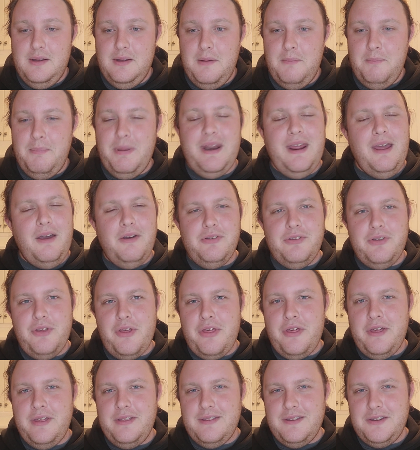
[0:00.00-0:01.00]
But I also
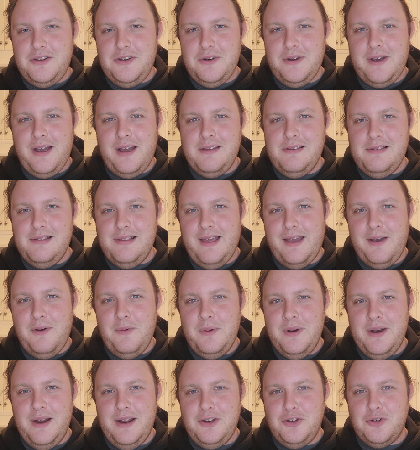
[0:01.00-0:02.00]
think that you guys like
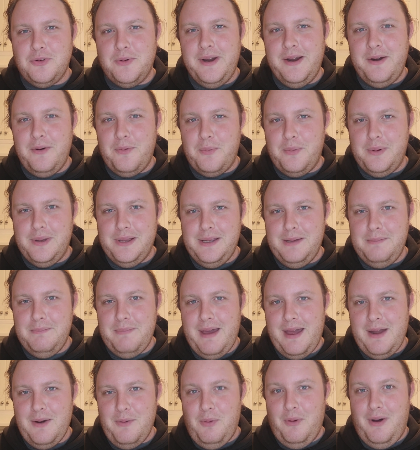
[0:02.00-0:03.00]
when I drink really
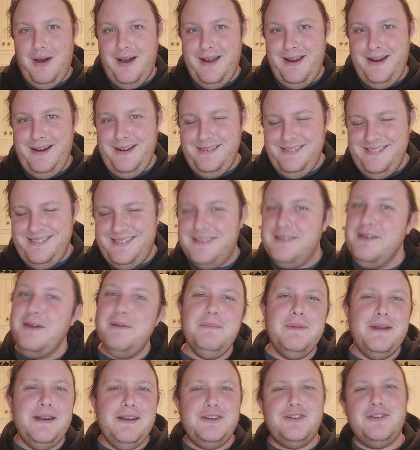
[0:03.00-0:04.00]
bad wine, so
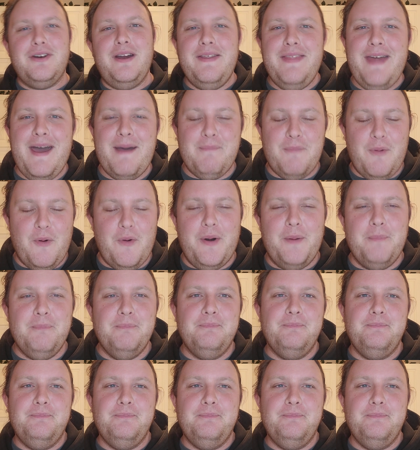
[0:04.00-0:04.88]
I'm going to try that more.